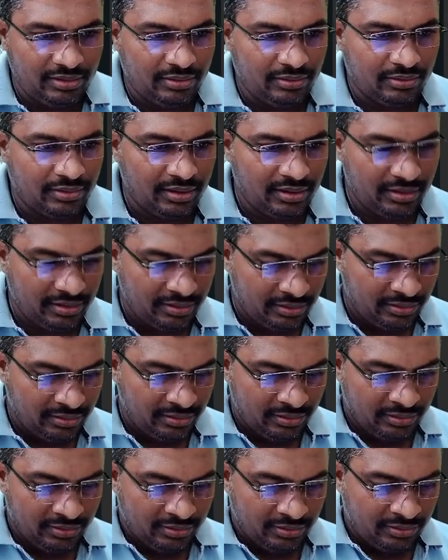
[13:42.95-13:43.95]
Okay,
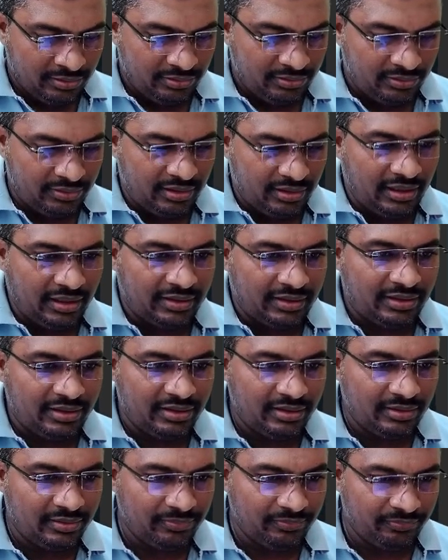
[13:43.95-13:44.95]

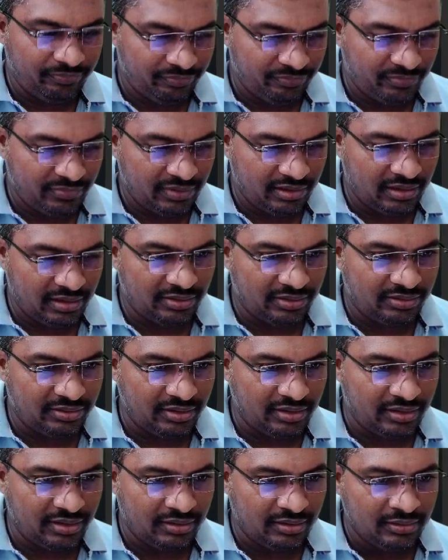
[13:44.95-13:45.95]
select, let's
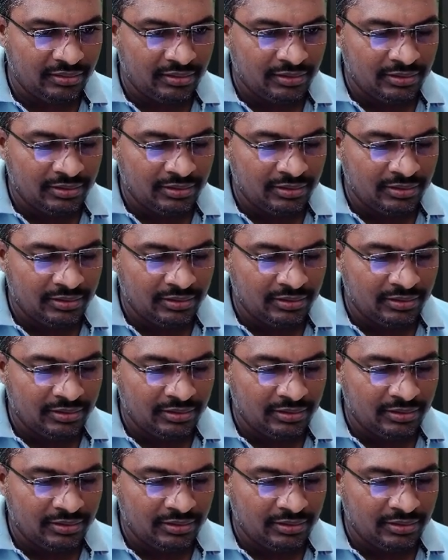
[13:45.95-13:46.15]
say